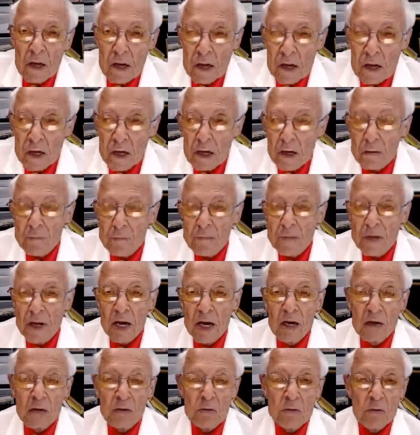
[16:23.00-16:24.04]

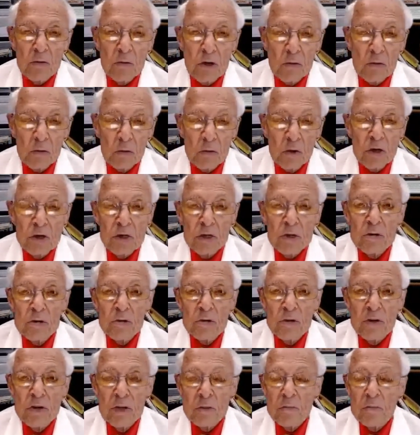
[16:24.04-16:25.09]
at one
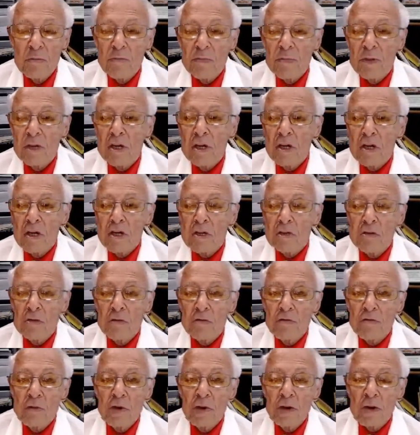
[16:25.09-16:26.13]
extreme, to
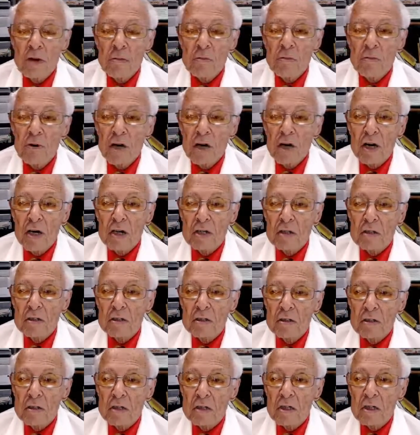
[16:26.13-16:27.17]
very
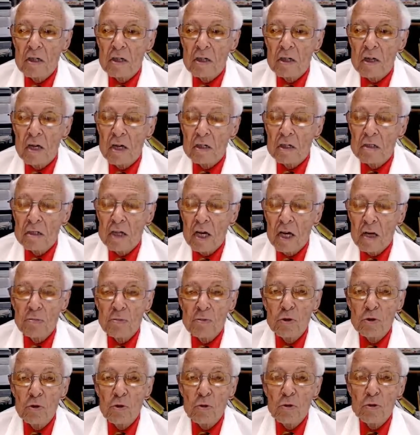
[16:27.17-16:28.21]
mild type
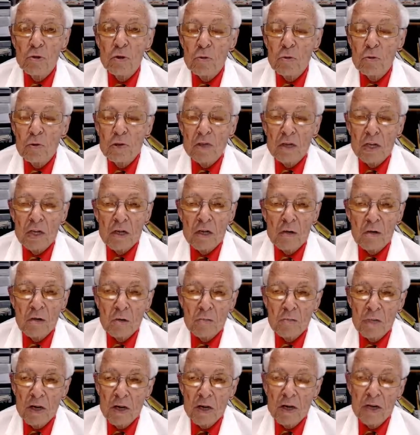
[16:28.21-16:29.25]
2, or what they
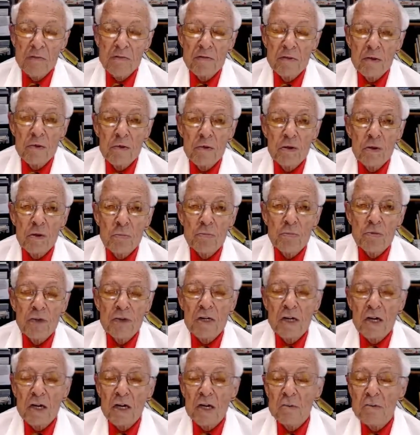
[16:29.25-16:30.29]
may even call
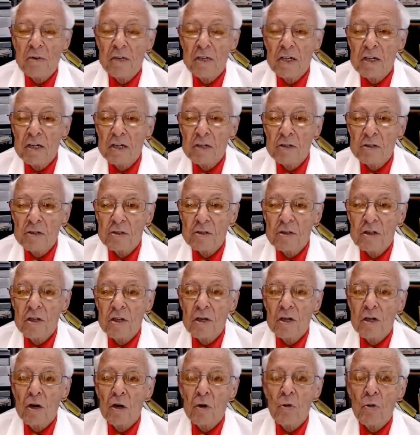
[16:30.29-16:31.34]
prediabetes,
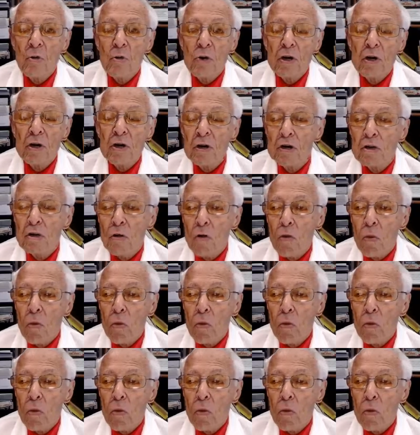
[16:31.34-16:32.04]
where